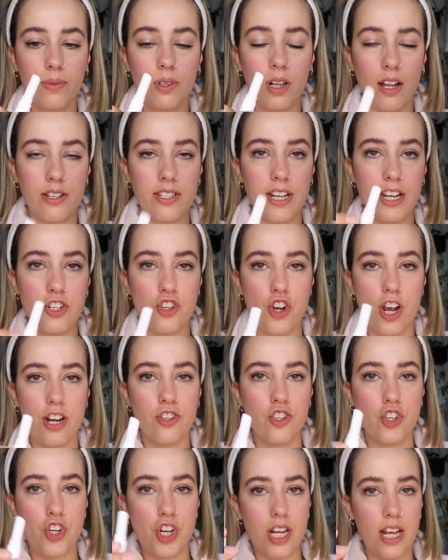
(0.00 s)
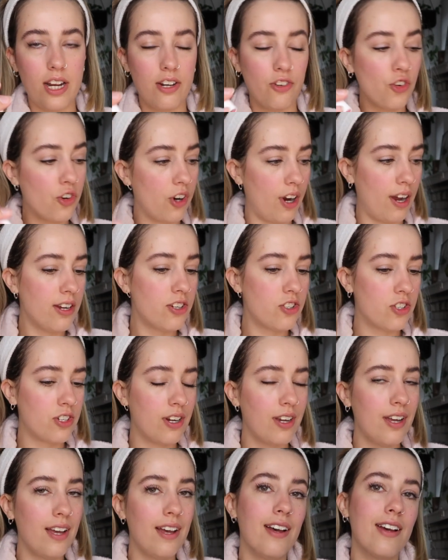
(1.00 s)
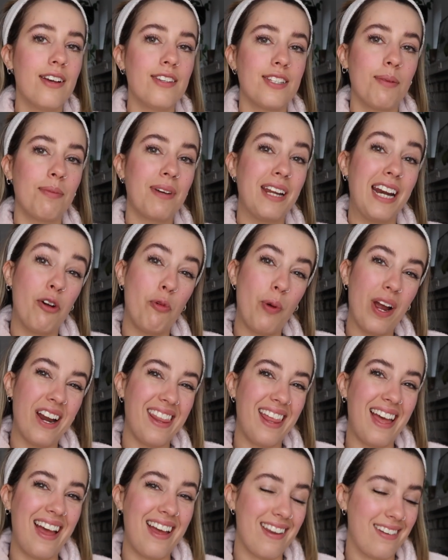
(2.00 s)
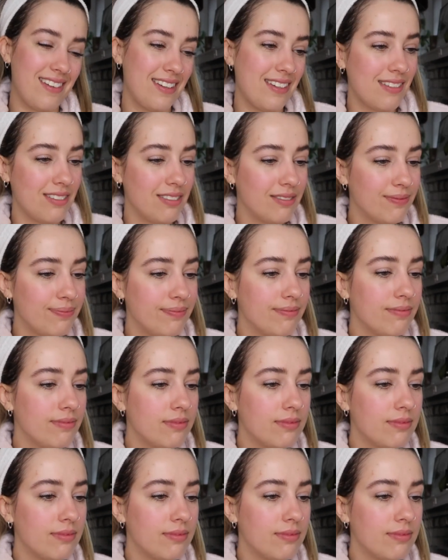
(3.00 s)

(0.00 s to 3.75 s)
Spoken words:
Glossier Gen G in Crush. I'm going to wear that.